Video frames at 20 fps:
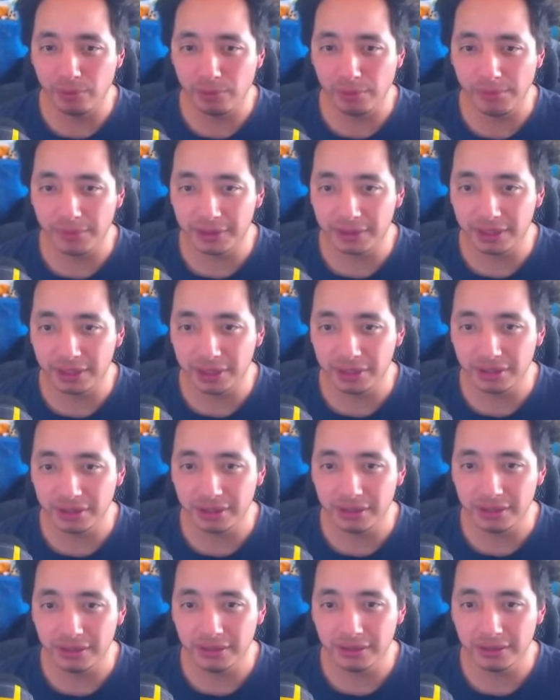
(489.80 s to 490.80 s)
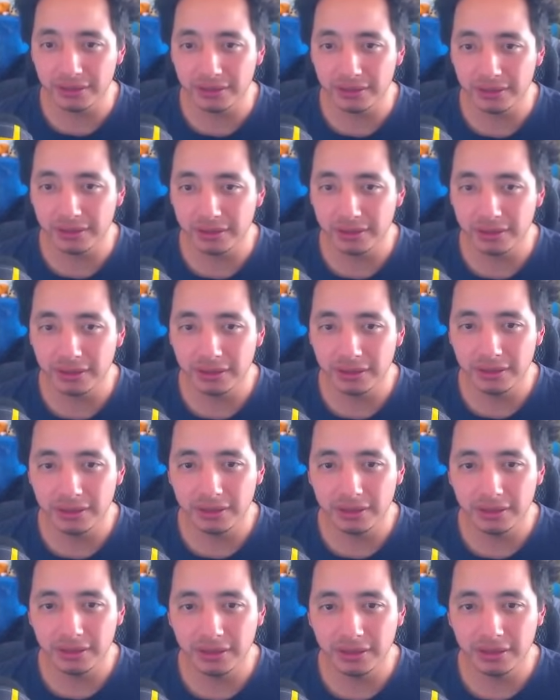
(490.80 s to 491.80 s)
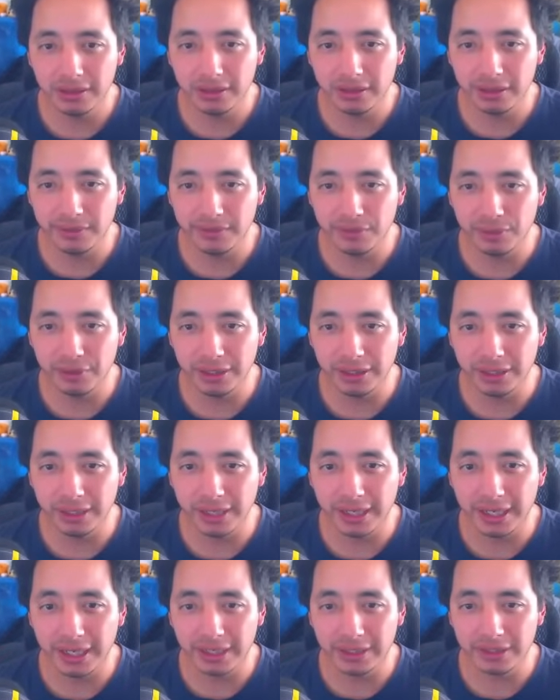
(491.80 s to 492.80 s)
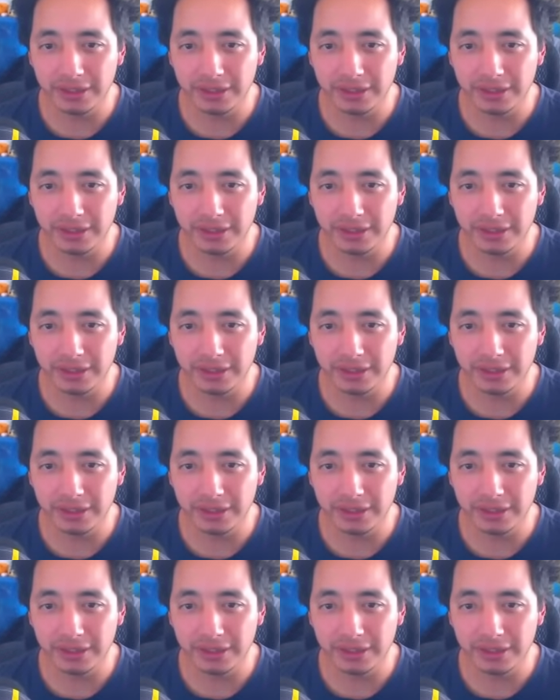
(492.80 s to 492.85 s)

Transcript: of extension, level eat that,